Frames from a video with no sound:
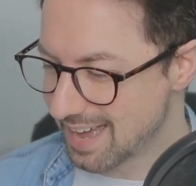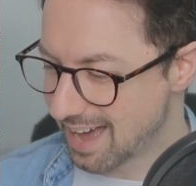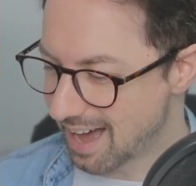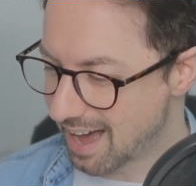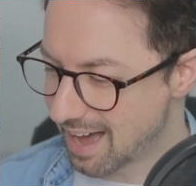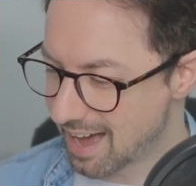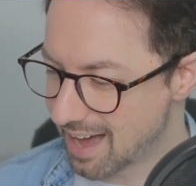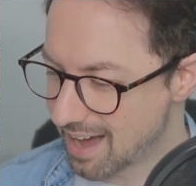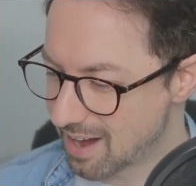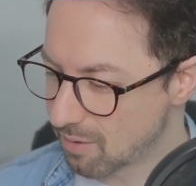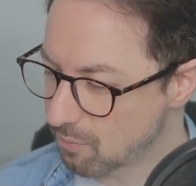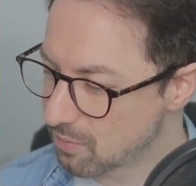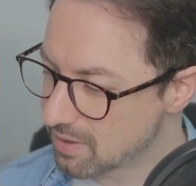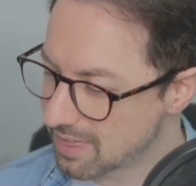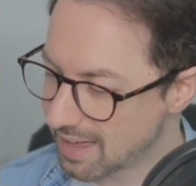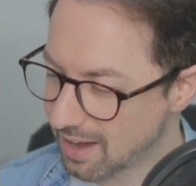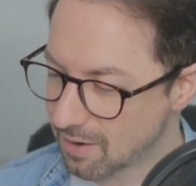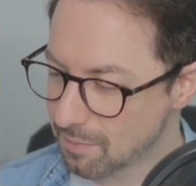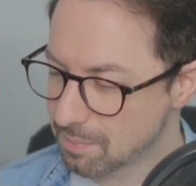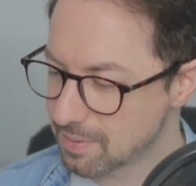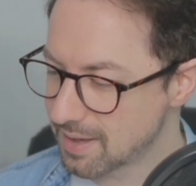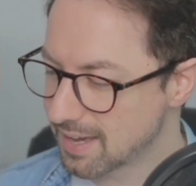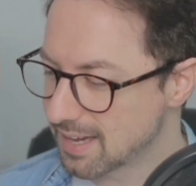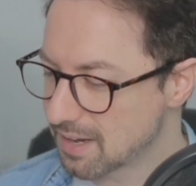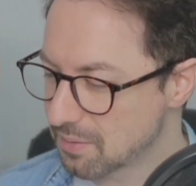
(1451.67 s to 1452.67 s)
Uh,
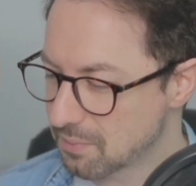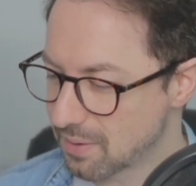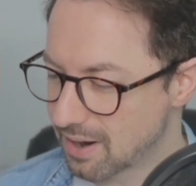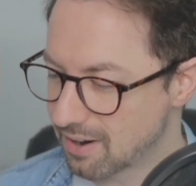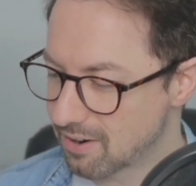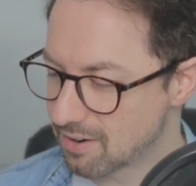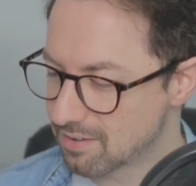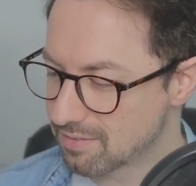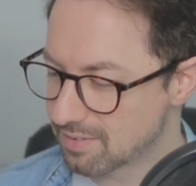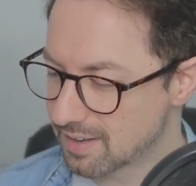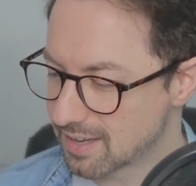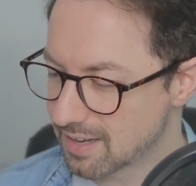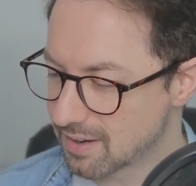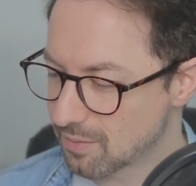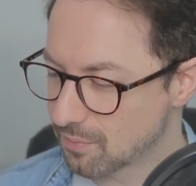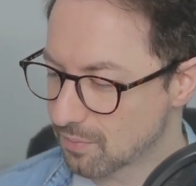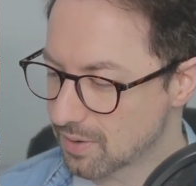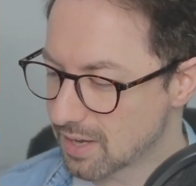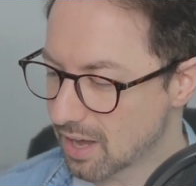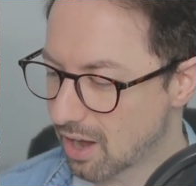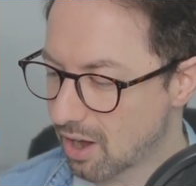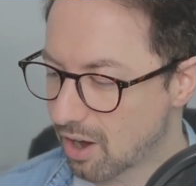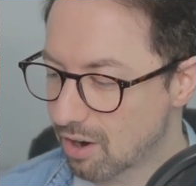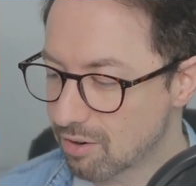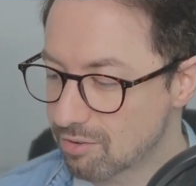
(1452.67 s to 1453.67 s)
without being aware of it, we
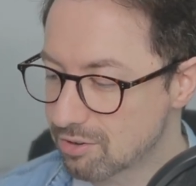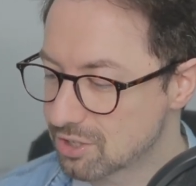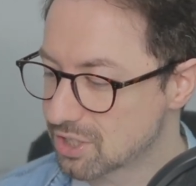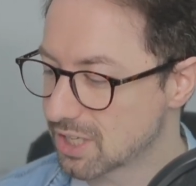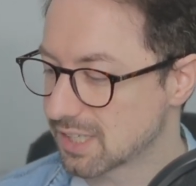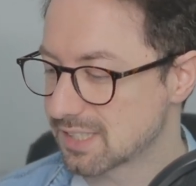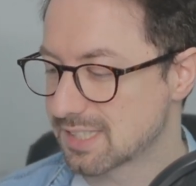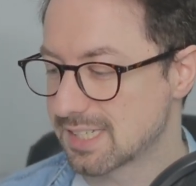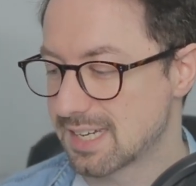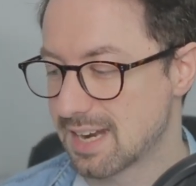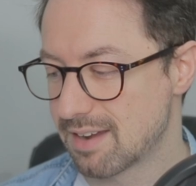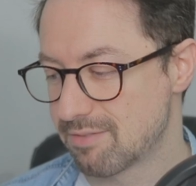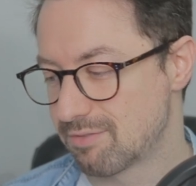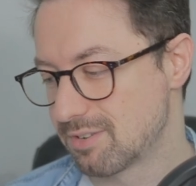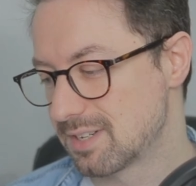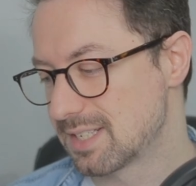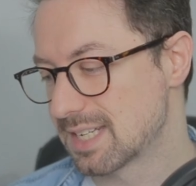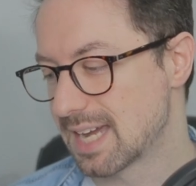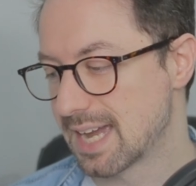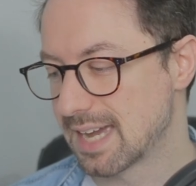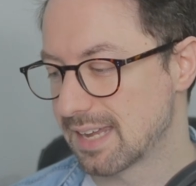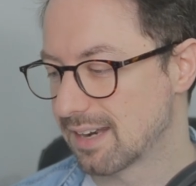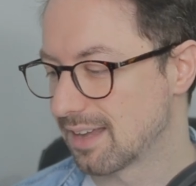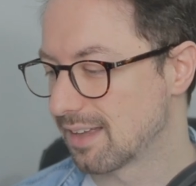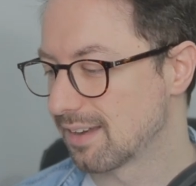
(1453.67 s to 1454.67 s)
are rejected every
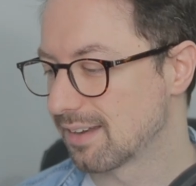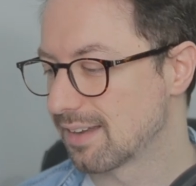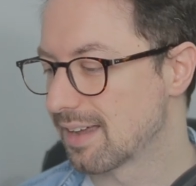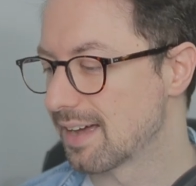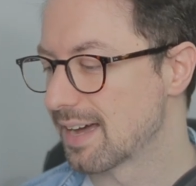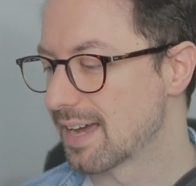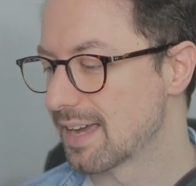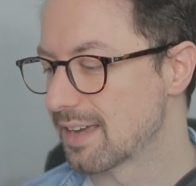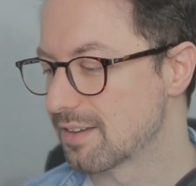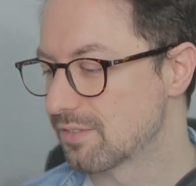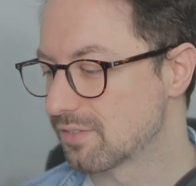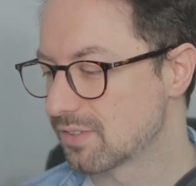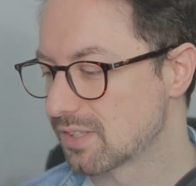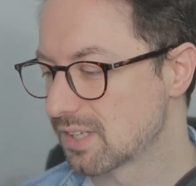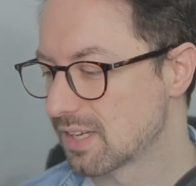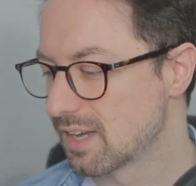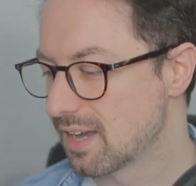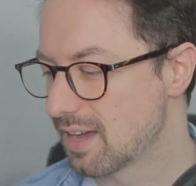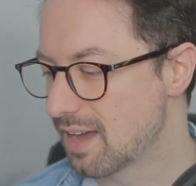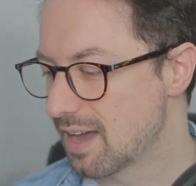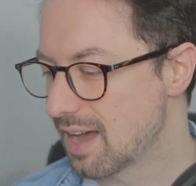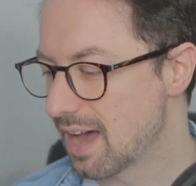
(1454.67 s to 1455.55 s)
day in our lives.